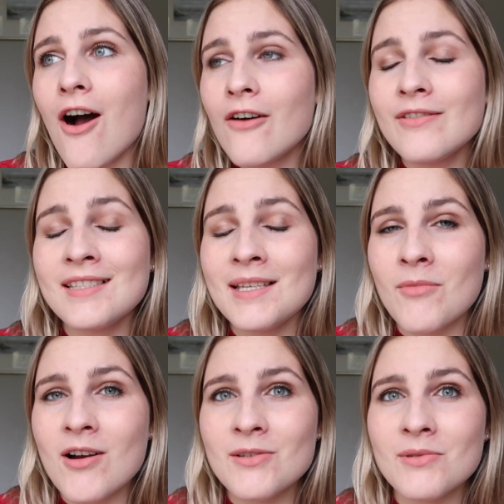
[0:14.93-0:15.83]
Obviously,
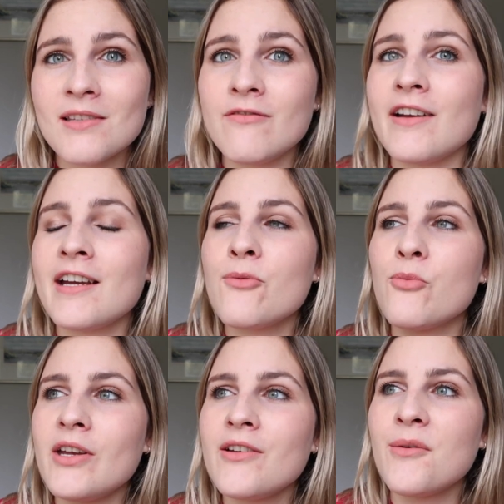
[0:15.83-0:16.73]
March was a very
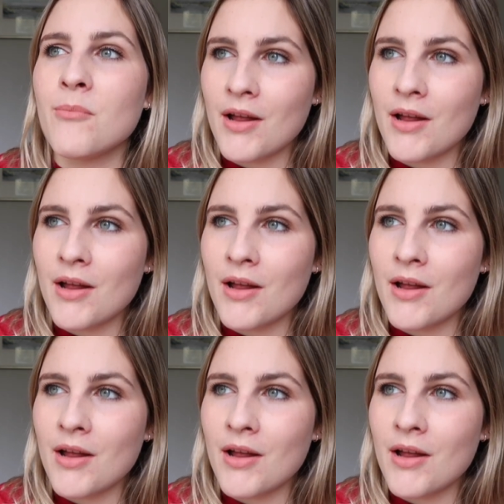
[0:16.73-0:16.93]
weird